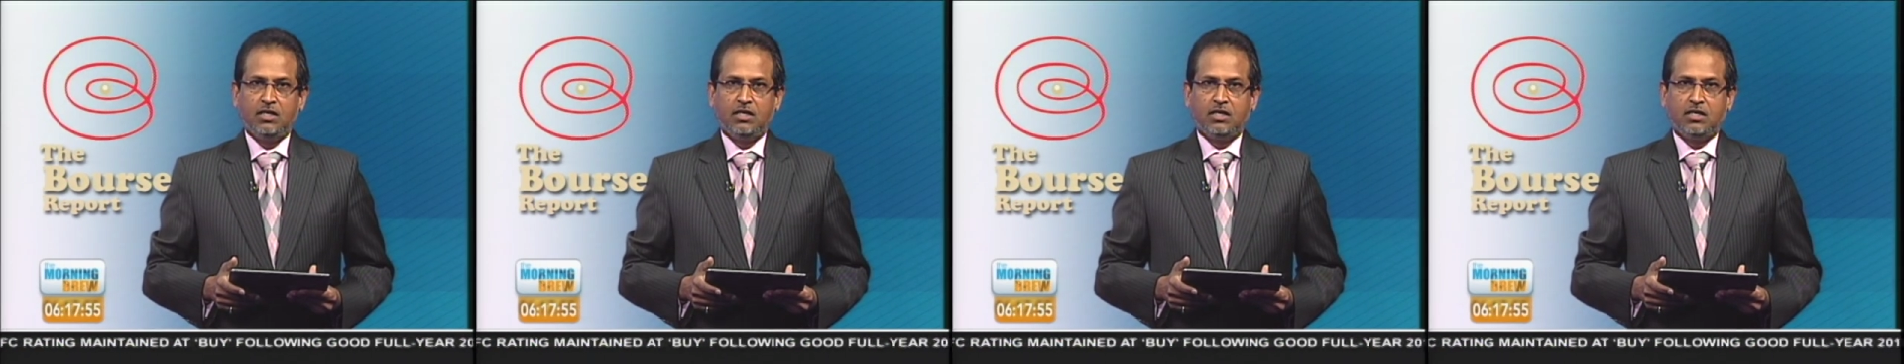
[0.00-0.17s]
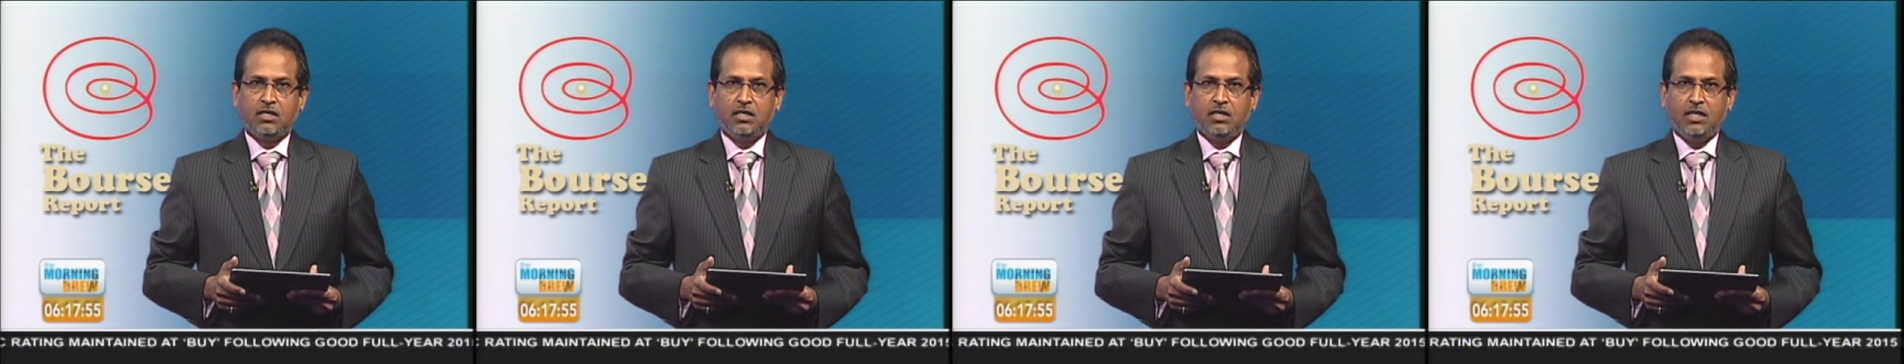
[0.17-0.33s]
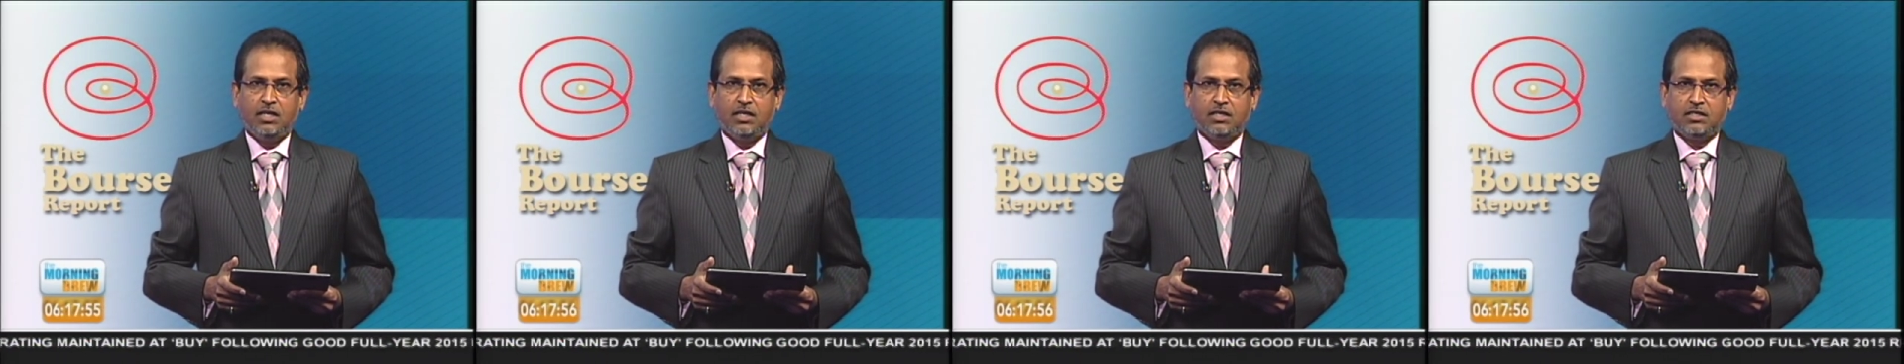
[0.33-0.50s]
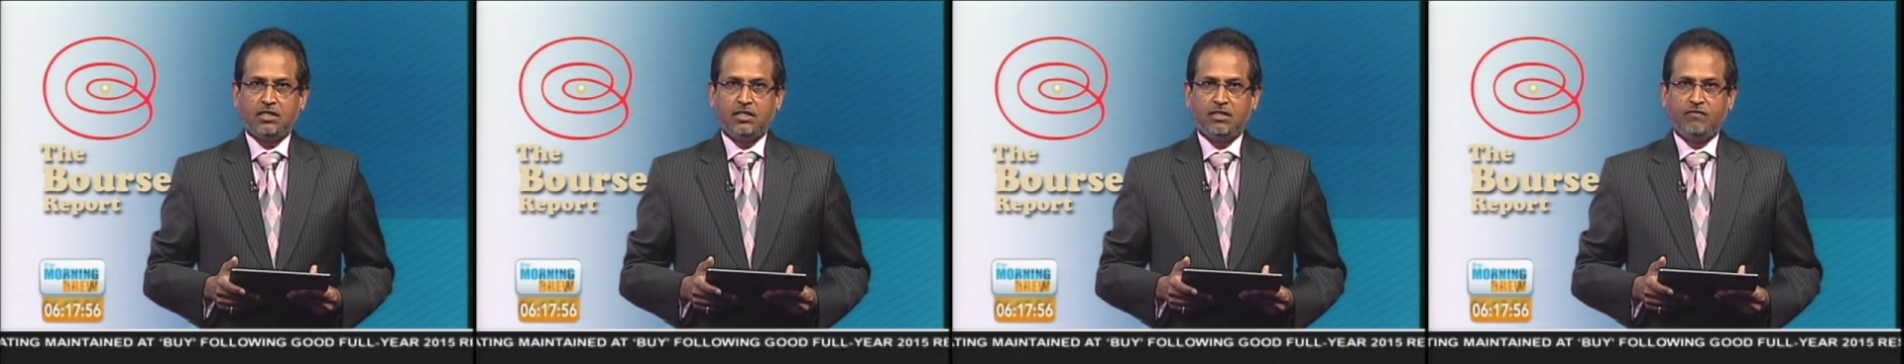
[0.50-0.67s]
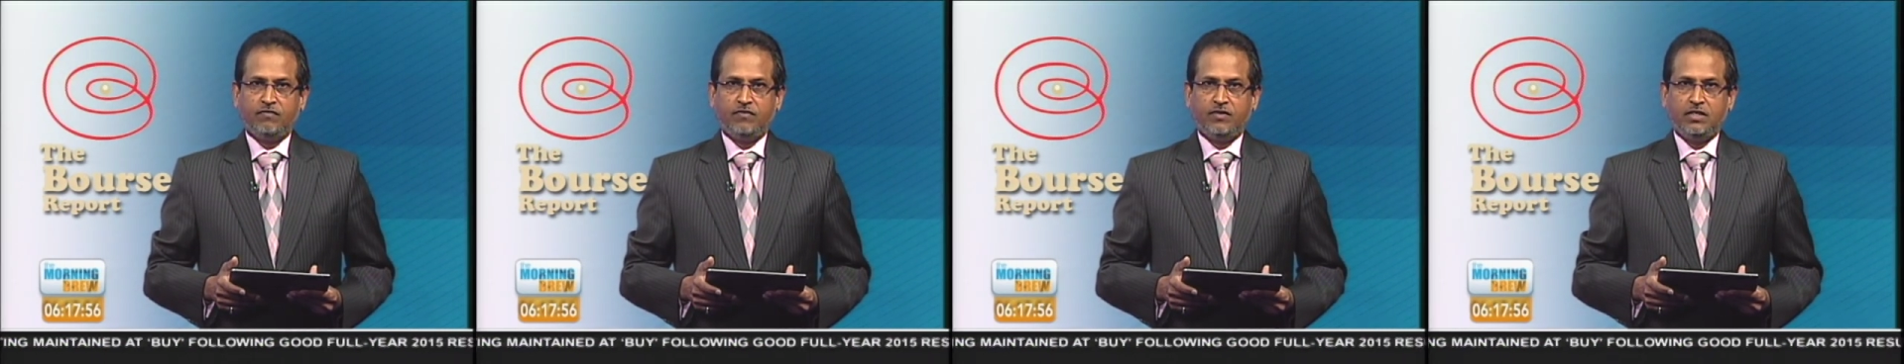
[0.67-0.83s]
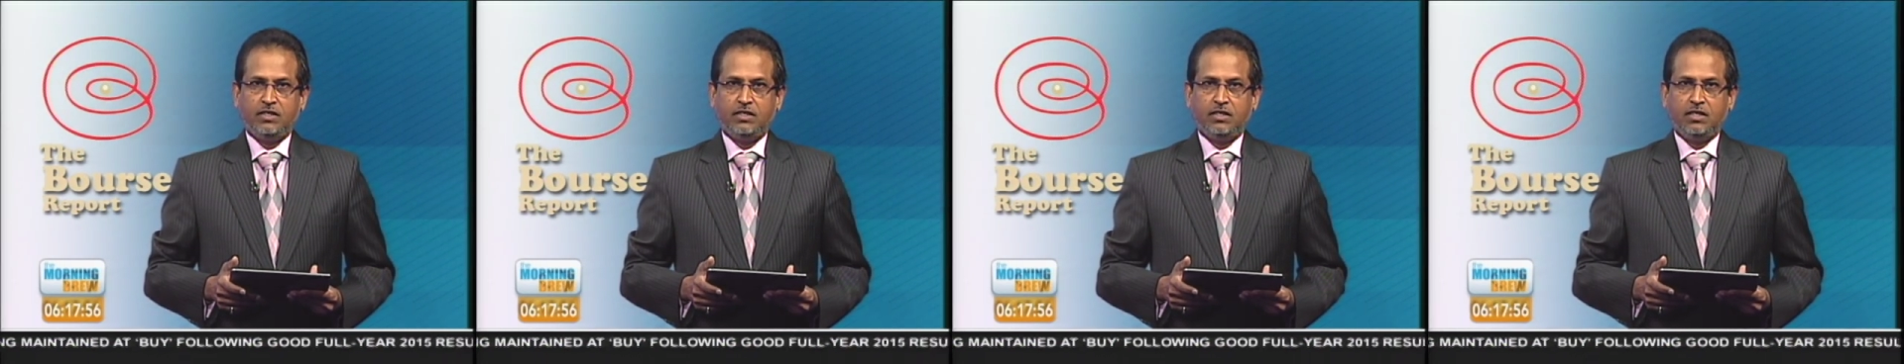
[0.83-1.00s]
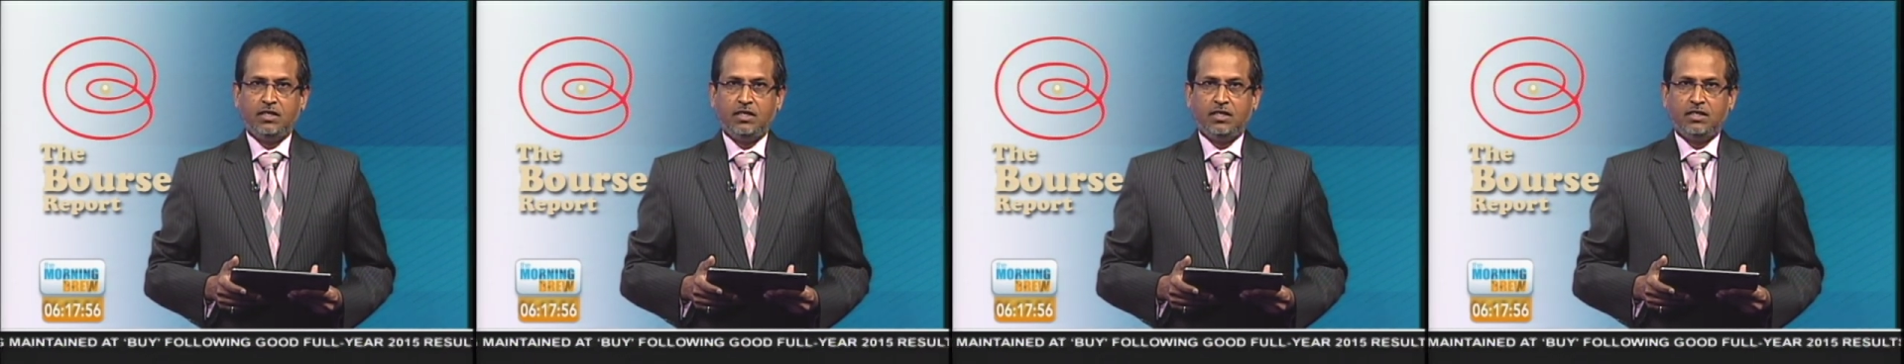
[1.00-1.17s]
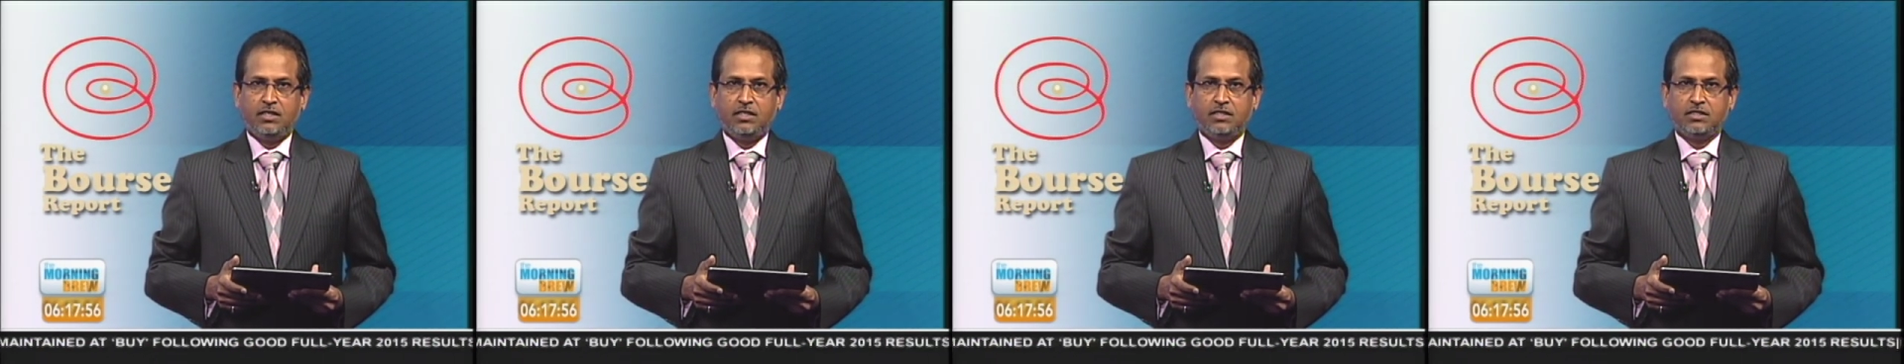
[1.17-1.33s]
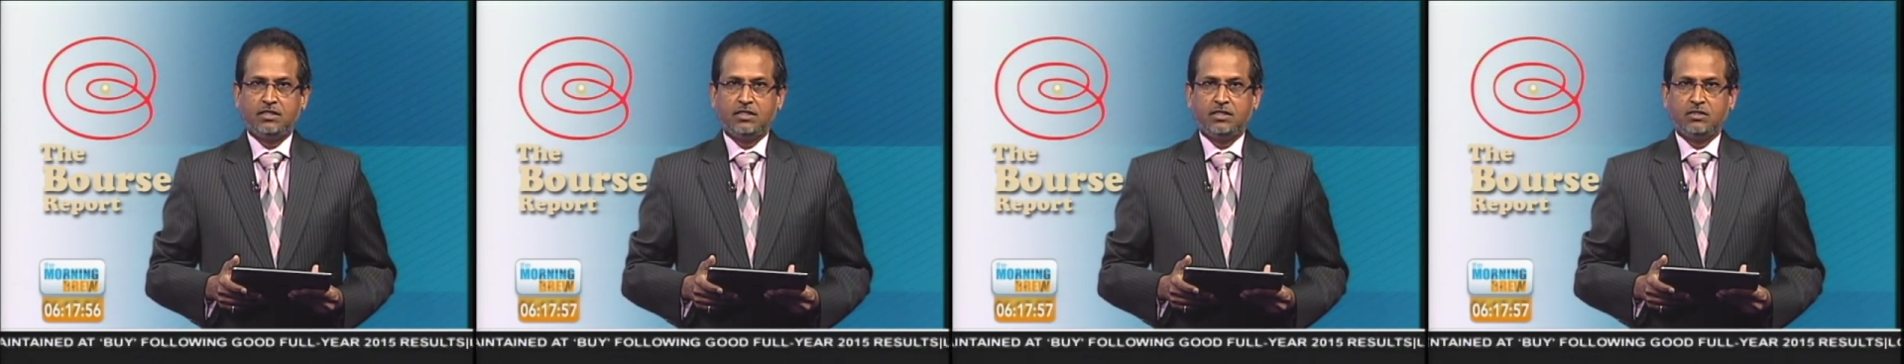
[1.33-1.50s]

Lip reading: Collectively, this